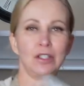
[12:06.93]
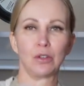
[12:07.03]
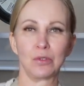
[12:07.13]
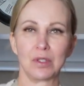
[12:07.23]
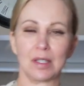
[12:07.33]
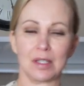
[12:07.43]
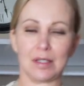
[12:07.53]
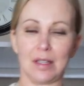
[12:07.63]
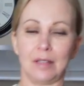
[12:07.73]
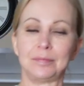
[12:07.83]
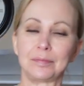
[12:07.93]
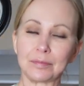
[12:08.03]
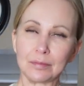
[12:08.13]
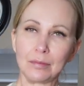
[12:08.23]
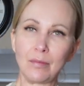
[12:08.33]
toast. This is,
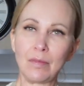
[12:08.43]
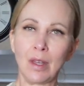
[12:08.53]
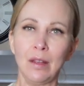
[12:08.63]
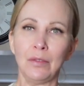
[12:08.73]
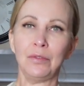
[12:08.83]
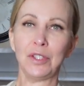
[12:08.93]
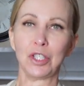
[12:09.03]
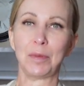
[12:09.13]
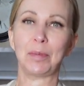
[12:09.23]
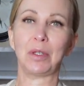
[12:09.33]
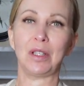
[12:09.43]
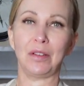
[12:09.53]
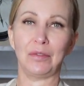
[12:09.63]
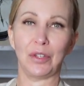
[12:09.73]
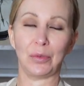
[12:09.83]
Finnish people
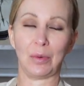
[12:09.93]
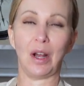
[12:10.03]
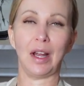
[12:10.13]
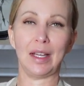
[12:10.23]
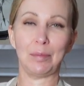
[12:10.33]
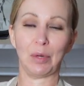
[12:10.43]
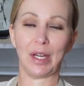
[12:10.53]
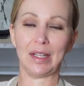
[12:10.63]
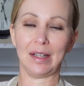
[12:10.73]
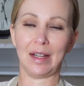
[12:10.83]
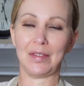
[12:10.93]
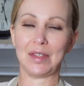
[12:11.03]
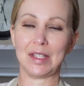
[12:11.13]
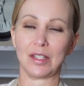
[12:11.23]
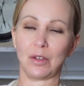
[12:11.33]
love their rye bread, and
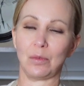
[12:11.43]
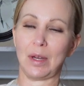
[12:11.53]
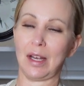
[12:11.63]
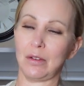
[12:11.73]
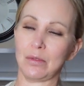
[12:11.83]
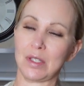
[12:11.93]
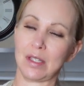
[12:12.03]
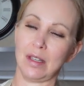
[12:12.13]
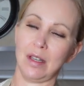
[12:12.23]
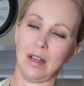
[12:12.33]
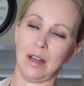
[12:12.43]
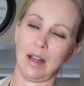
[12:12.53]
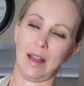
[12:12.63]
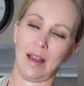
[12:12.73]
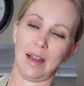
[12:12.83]
these are rounds,
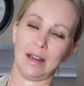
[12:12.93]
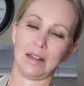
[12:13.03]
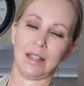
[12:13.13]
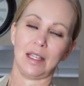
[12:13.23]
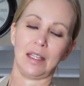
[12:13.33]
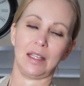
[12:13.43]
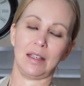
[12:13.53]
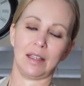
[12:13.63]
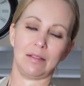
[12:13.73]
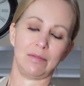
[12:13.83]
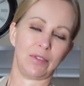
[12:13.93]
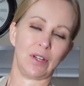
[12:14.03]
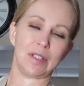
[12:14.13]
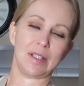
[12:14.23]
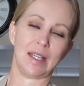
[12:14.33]
and I
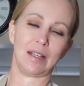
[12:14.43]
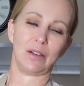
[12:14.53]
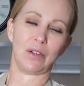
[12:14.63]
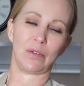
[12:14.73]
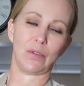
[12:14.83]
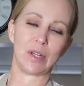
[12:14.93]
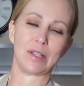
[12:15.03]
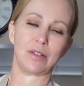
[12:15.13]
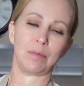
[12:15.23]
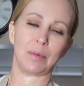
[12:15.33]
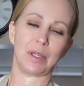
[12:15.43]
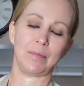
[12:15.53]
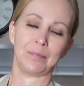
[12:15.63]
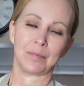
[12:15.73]
forgot to take it out of the freezer, but